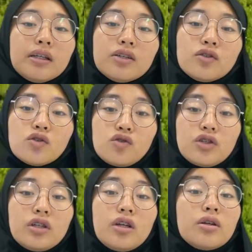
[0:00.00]
In
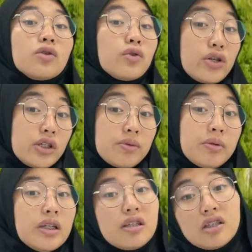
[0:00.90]
building sustainable
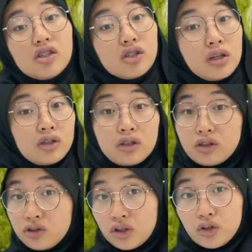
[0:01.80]
tourism, it is
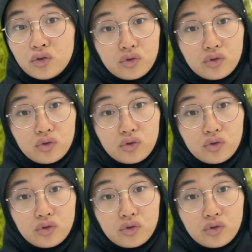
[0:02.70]
necessary